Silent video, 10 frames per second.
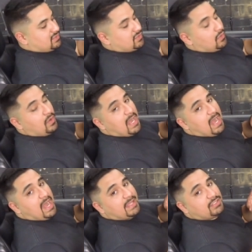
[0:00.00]
So
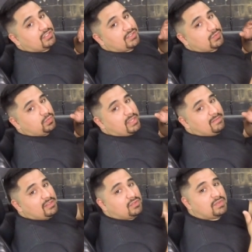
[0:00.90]
I just
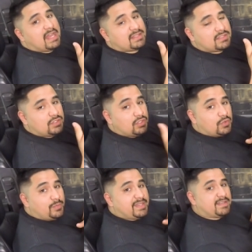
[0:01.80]
giving you that to
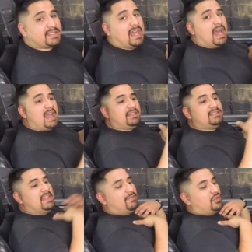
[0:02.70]
you because I
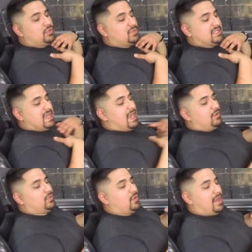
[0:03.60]
never used it. I
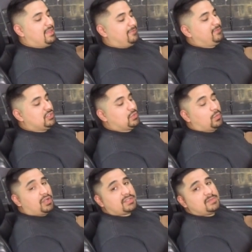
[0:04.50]
don't know how that feature
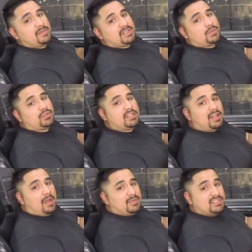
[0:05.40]
works. Maybe someone in
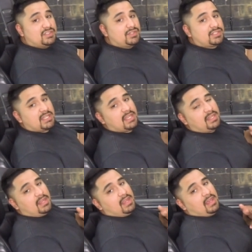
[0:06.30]
the comments is using it.
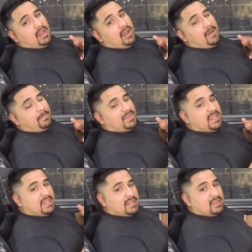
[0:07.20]
Um,
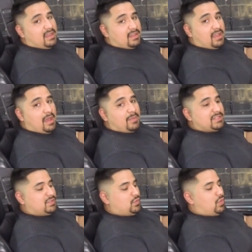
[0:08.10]
they can kind of
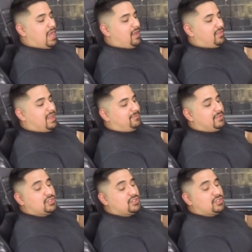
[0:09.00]
comment to how that